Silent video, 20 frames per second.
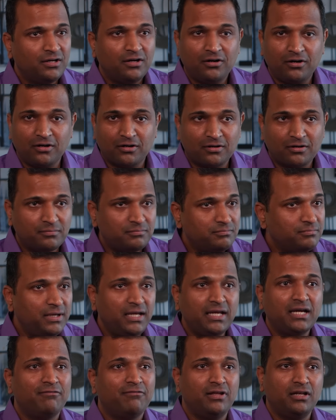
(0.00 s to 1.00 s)
or
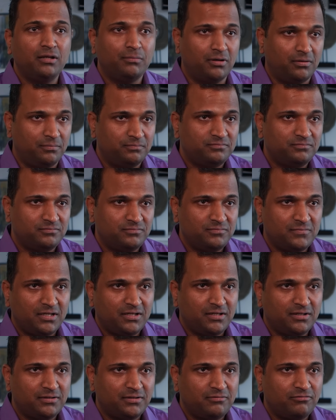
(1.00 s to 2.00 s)
being available
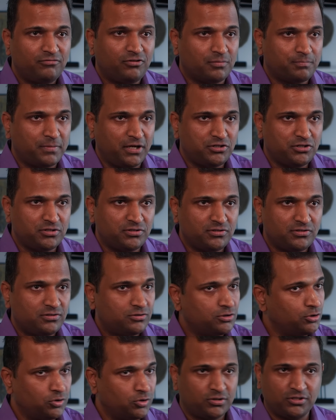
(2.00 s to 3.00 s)
for patients
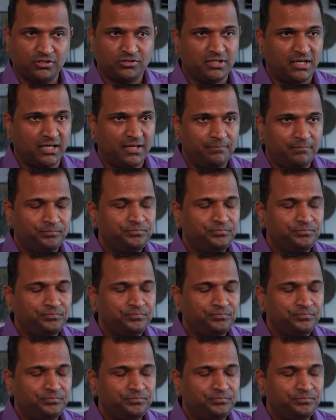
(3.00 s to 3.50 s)
throughout the study.